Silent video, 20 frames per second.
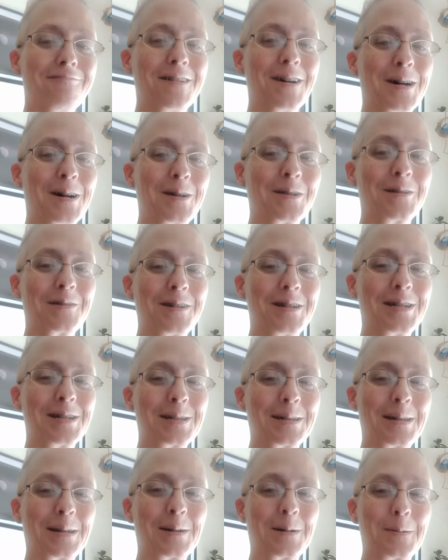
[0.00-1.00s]
Holler at you
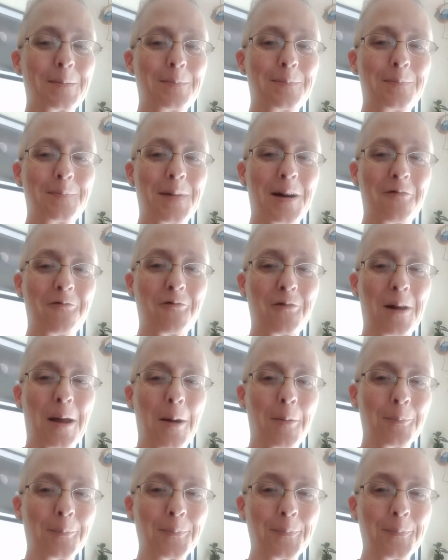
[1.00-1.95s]
later. Bye for now.